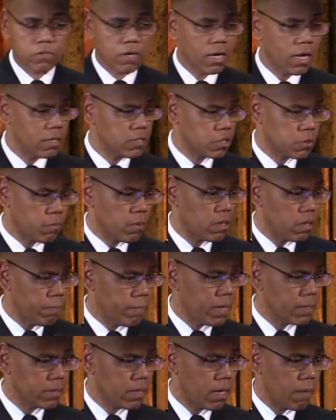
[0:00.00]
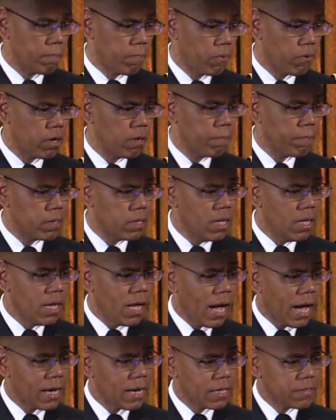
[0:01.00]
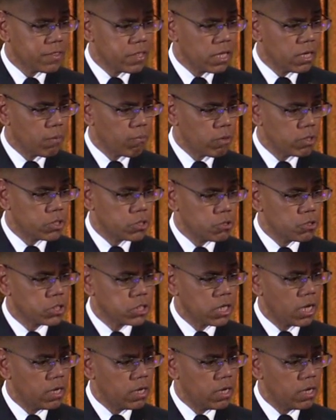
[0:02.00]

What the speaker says: So I just wanted to make that point. But I think what you're